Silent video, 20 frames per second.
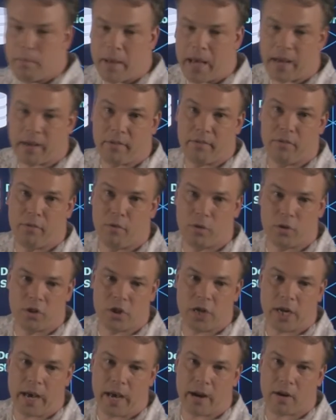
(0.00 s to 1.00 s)
back and forth
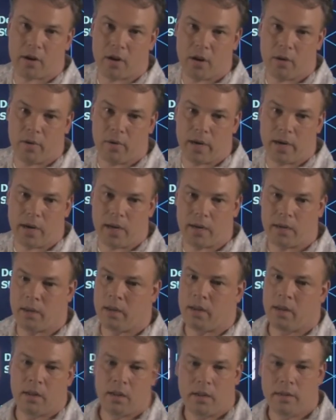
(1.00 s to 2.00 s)
chatter going on.
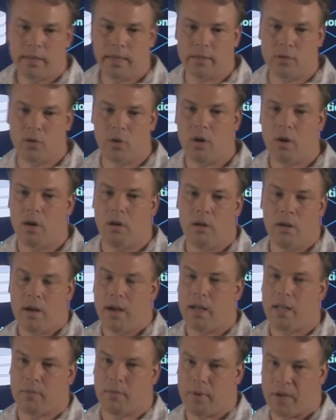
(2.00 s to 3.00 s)
That's all
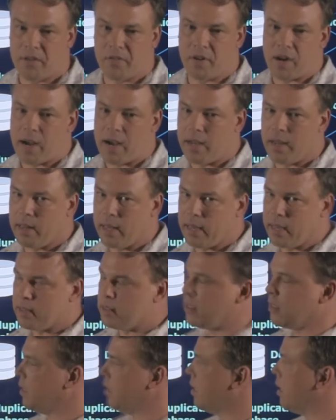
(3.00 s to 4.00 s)
optimized for high latency